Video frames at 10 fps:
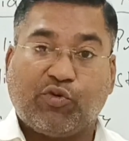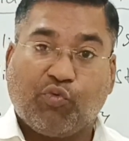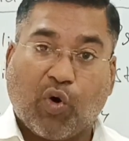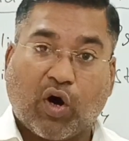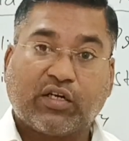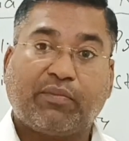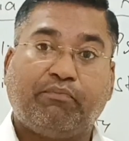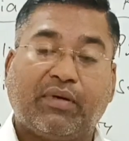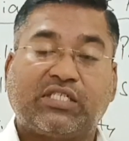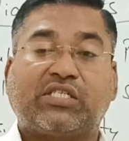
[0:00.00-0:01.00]
and
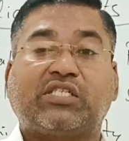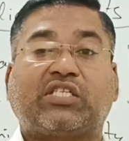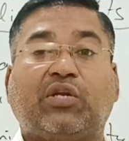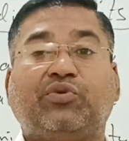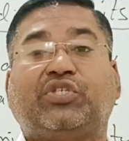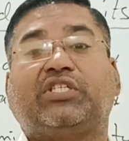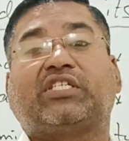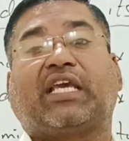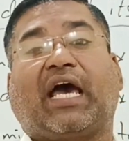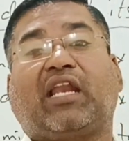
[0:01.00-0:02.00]
what best
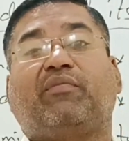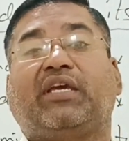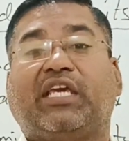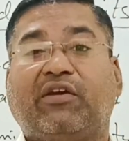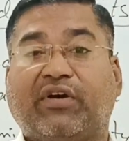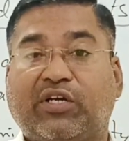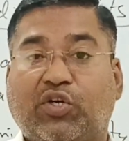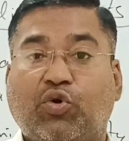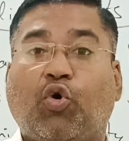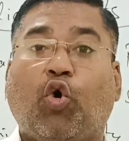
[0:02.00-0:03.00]
solutions can be
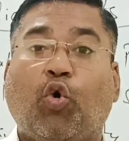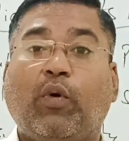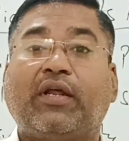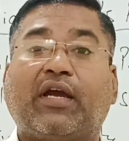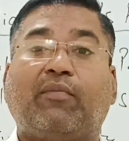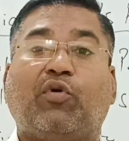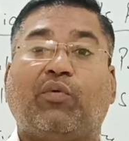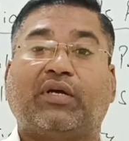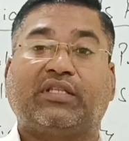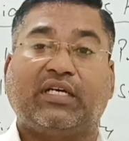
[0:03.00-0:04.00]
given to overcome
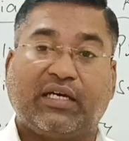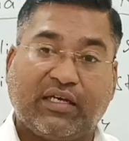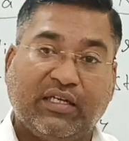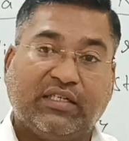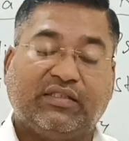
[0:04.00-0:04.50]
over the